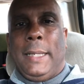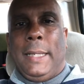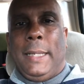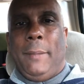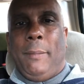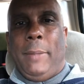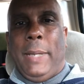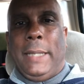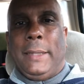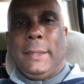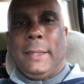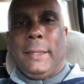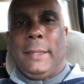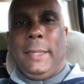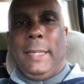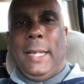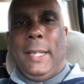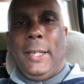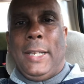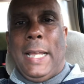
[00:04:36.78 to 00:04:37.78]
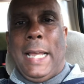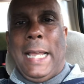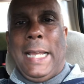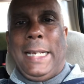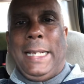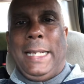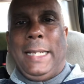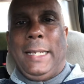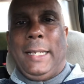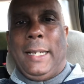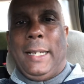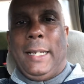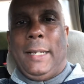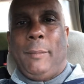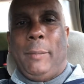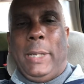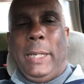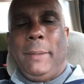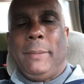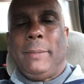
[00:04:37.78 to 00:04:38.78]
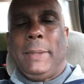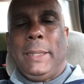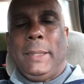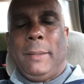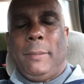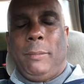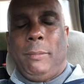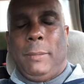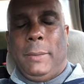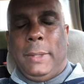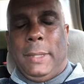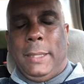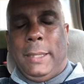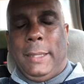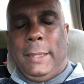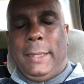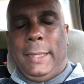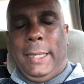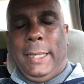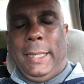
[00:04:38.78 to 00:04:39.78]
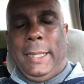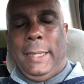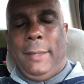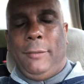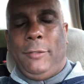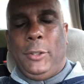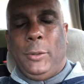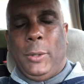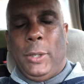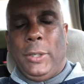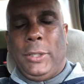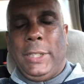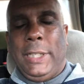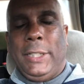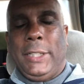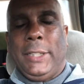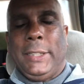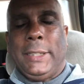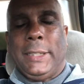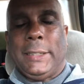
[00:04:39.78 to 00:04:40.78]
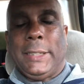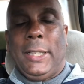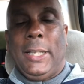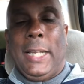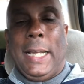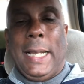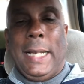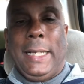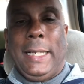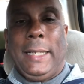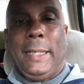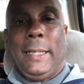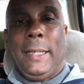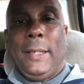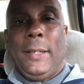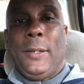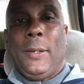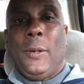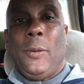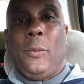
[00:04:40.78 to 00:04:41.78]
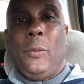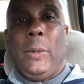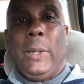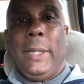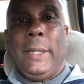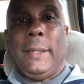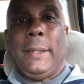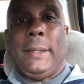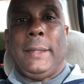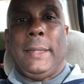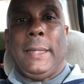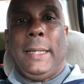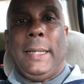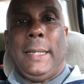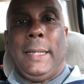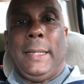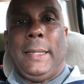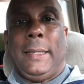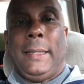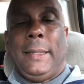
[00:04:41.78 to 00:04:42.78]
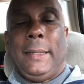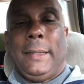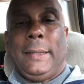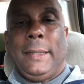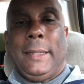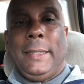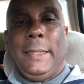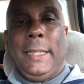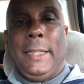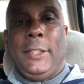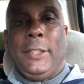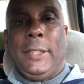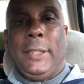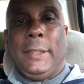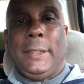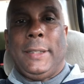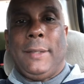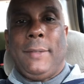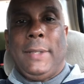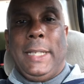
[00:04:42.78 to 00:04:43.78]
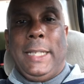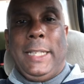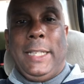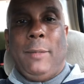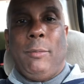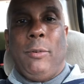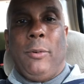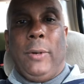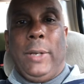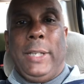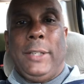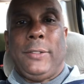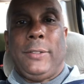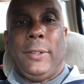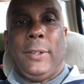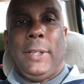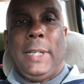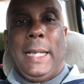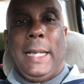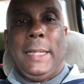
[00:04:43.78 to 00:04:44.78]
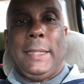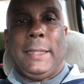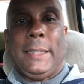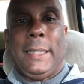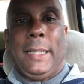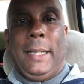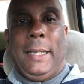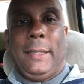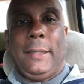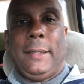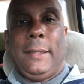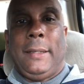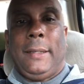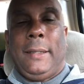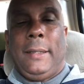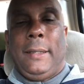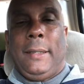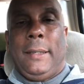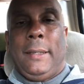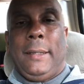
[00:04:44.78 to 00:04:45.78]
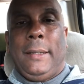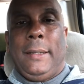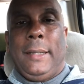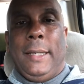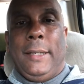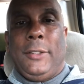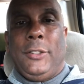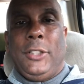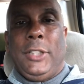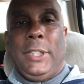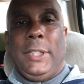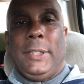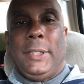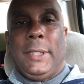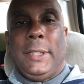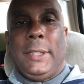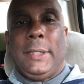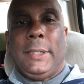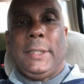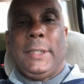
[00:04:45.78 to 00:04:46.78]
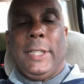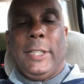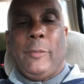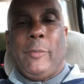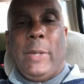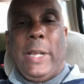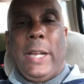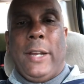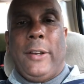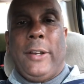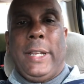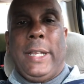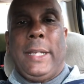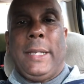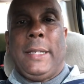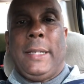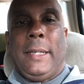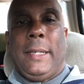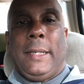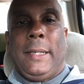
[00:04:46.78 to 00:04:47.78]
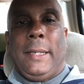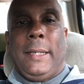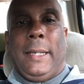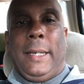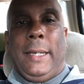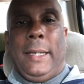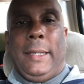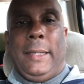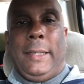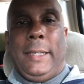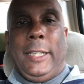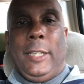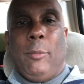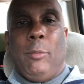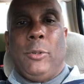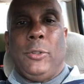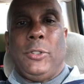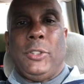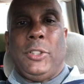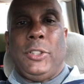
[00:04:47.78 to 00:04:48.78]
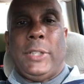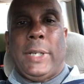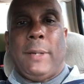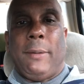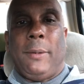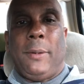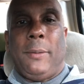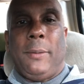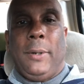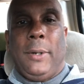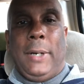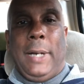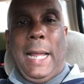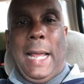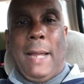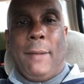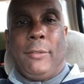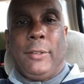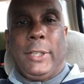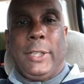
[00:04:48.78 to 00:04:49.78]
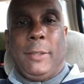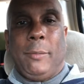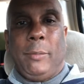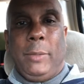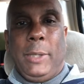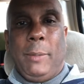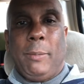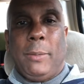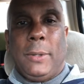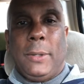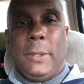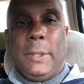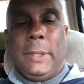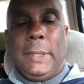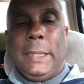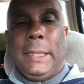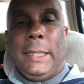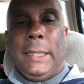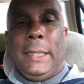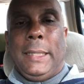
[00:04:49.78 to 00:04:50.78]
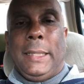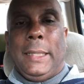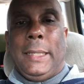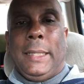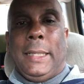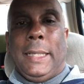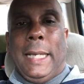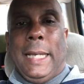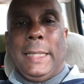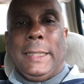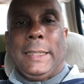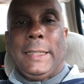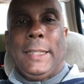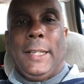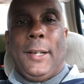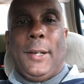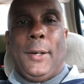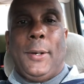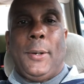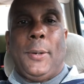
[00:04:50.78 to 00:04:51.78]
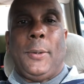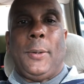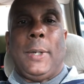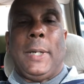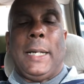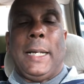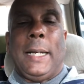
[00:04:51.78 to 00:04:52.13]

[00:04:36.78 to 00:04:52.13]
basically aligning, they view her teachings as aligning with the teachings of the Hebrew Israelites, that Jesus and Mary and the Hebrews in general were an African people. And so